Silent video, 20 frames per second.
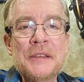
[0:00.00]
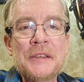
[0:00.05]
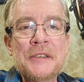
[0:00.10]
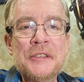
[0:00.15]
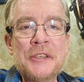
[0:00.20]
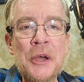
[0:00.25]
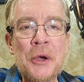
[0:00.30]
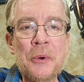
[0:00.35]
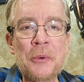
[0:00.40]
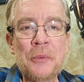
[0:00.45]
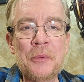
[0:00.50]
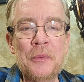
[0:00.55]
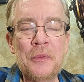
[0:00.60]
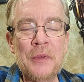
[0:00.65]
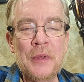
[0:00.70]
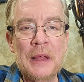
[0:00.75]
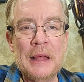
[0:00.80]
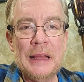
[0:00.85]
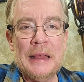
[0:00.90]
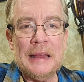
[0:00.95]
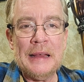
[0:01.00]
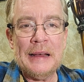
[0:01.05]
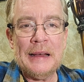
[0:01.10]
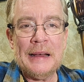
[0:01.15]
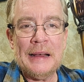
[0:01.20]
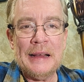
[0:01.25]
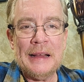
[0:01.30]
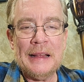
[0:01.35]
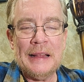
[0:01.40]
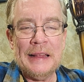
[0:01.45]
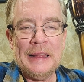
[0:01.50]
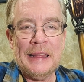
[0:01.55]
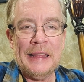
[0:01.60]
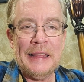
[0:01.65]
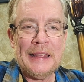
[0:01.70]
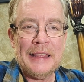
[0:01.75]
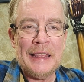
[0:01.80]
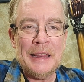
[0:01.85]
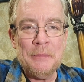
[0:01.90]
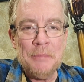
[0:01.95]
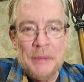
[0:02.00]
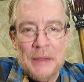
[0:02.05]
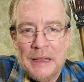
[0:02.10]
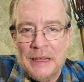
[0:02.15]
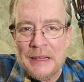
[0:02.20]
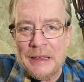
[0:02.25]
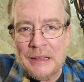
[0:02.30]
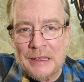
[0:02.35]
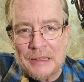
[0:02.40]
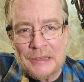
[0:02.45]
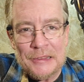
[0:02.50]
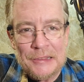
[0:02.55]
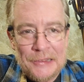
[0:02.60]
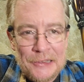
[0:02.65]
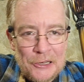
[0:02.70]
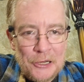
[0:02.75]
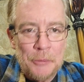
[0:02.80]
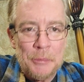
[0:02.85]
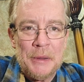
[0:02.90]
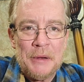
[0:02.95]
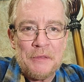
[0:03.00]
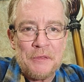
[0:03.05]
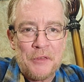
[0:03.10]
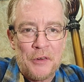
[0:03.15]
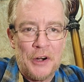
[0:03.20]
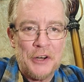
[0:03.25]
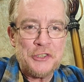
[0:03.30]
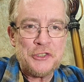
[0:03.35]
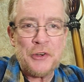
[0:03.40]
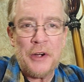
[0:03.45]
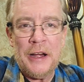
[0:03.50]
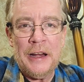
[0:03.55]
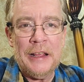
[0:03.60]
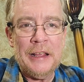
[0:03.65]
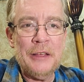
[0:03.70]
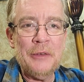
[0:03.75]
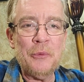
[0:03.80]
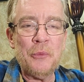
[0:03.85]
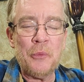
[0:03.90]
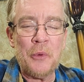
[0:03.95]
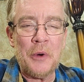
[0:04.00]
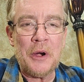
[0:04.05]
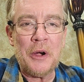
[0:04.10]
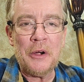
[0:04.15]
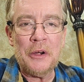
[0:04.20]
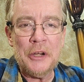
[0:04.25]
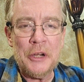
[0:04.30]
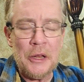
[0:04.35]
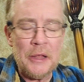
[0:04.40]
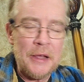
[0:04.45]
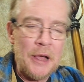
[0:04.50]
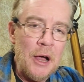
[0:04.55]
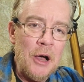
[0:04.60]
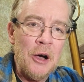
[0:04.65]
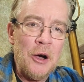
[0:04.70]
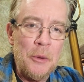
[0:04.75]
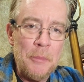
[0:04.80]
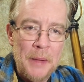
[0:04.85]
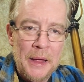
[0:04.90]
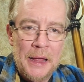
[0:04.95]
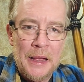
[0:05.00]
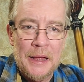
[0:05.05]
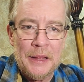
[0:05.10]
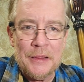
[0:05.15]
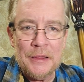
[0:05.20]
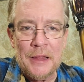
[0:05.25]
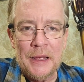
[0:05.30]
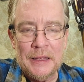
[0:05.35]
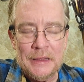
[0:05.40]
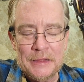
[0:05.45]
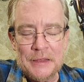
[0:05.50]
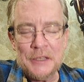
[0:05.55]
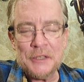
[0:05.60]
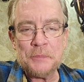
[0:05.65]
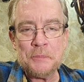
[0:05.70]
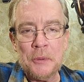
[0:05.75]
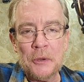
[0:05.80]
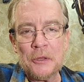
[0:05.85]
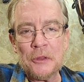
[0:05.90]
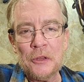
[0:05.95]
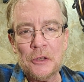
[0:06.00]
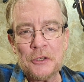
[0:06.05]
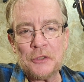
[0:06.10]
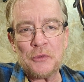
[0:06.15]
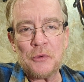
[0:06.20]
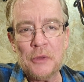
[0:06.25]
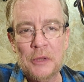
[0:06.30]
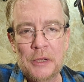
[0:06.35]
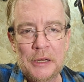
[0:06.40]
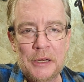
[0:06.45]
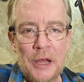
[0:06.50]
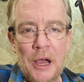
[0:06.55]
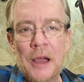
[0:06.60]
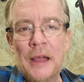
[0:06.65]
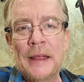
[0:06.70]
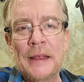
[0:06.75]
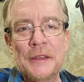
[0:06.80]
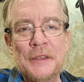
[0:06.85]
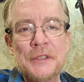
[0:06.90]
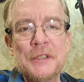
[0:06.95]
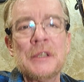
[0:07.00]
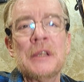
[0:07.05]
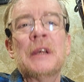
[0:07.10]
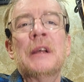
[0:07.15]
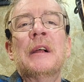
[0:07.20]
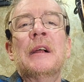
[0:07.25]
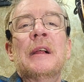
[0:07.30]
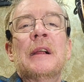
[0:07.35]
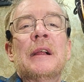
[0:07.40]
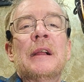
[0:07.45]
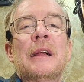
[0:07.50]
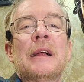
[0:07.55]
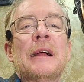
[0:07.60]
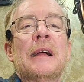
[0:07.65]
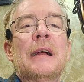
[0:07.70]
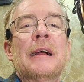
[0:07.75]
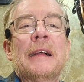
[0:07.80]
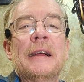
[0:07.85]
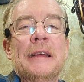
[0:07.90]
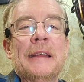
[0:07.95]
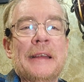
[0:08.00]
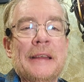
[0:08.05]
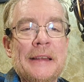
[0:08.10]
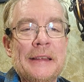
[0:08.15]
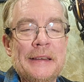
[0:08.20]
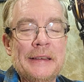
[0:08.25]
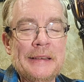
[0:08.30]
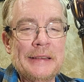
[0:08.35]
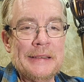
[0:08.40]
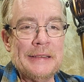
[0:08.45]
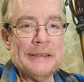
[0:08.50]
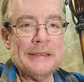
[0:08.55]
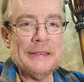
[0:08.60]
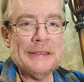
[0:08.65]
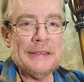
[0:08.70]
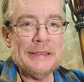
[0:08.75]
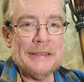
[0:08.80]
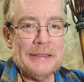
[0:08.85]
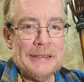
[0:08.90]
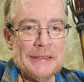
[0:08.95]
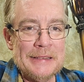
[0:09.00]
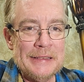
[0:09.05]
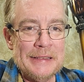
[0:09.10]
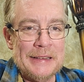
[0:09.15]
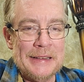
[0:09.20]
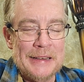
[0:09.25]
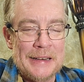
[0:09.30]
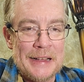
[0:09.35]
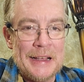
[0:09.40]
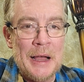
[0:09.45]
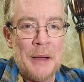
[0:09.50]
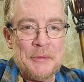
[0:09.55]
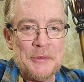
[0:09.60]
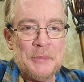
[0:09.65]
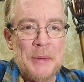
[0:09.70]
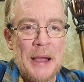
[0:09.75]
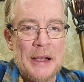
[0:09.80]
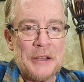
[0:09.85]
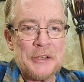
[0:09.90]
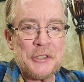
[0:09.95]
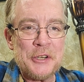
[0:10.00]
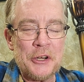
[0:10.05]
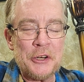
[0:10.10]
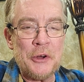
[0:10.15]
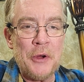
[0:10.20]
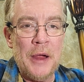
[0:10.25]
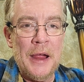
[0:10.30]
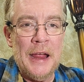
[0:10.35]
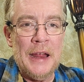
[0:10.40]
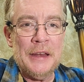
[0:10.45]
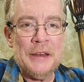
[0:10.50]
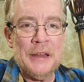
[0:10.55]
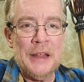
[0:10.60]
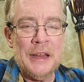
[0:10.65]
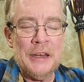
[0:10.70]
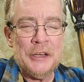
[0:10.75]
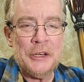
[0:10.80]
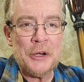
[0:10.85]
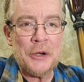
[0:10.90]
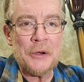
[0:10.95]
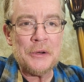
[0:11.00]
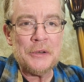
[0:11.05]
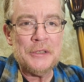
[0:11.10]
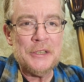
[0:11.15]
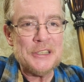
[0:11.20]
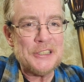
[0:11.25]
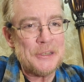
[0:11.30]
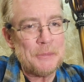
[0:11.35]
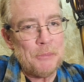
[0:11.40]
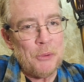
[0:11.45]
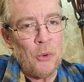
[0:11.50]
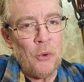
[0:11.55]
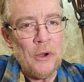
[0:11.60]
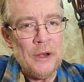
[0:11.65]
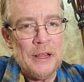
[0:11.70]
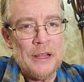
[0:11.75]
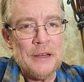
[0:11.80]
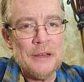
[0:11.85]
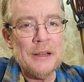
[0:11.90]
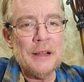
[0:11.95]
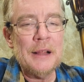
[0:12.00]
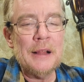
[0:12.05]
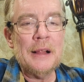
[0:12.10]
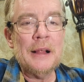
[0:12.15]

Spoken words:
So it can be a little bit frustrating where you're like, oh man, like this book looks really nice, and it comes back a certain grade and you're disappointed.